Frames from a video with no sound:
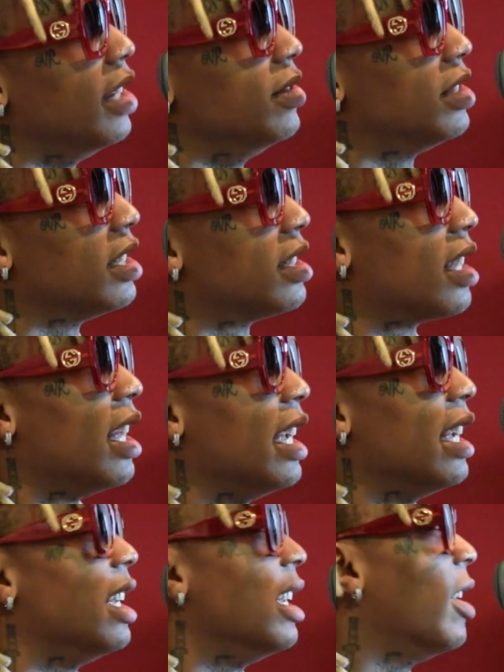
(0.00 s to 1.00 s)
it was just
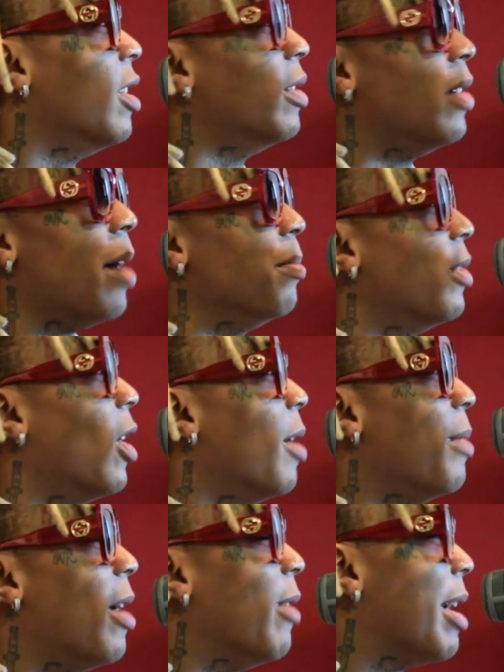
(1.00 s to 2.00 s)
like, yo, I'm on
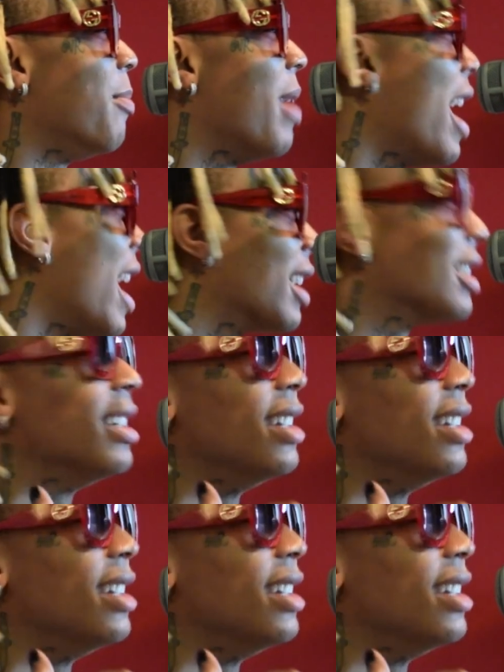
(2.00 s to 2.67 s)
my way back.